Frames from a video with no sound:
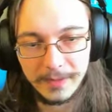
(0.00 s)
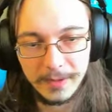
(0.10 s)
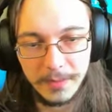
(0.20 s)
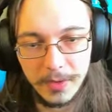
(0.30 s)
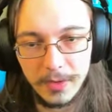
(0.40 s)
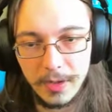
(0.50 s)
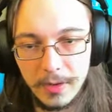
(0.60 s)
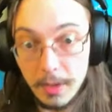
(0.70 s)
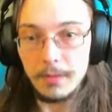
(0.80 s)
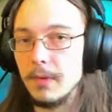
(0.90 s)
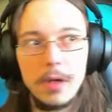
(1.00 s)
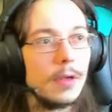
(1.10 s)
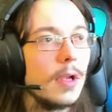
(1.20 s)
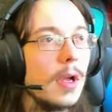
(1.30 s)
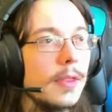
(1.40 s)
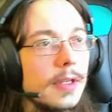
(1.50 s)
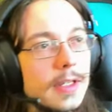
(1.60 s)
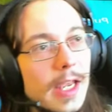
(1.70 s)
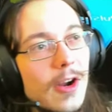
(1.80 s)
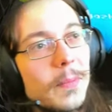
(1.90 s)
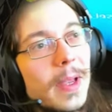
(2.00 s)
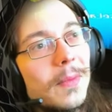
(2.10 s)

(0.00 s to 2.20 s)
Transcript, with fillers: Burning off. No, God, that scared me.